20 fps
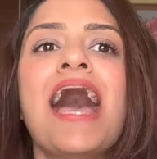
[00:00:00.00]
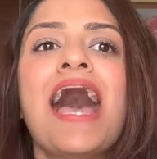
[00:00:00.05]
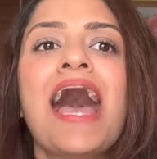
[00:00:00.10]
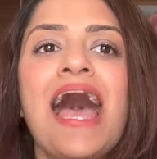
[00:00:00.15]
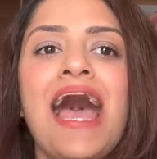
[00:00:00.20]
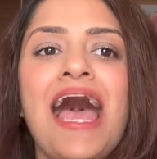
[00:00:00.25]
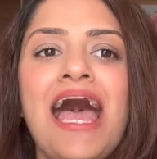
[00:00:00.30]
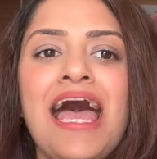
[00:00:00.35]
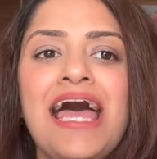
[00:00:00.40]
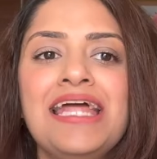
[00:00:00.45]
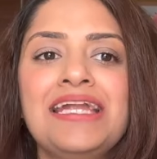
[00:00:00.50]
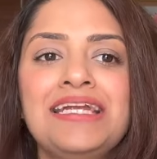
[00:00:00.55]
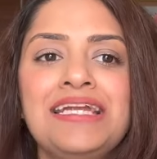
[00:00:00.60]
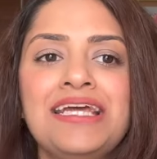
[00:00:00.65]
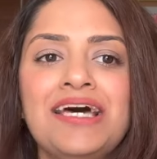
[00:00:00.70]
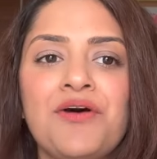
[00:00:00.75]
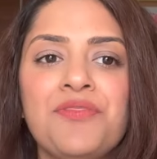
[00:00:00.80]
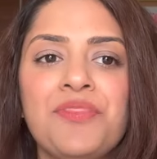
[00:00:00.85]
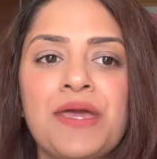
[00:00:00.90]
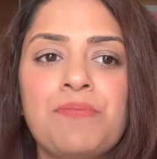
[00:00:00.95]

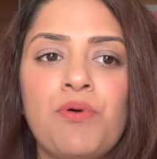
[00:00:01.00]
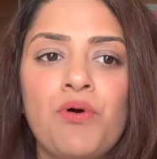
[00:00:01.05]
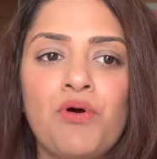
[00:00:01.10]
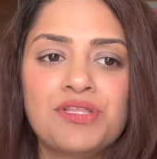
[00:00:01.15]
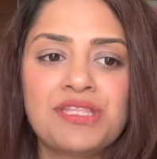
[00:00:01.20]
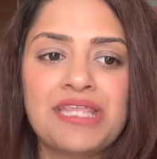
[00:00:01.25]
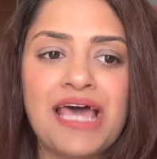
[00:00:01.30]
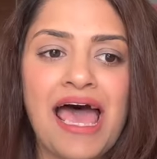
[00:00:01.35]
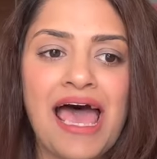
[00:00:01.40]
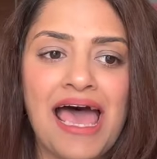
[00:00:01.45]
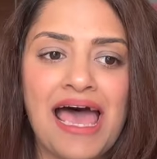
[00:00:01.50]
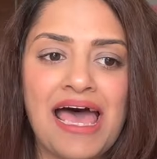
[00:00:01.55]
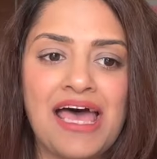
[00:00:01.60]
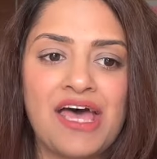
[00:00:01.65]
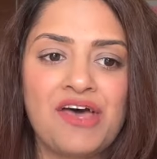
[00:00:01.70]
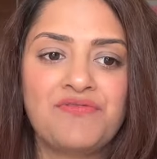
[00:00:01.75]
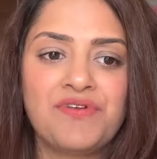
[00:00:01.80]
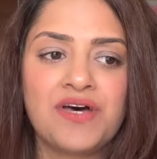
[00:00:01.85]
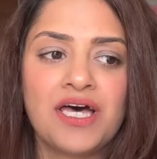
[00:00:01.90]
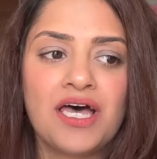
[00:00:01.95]
And they both
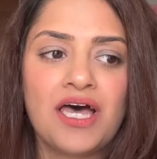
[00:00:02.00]
have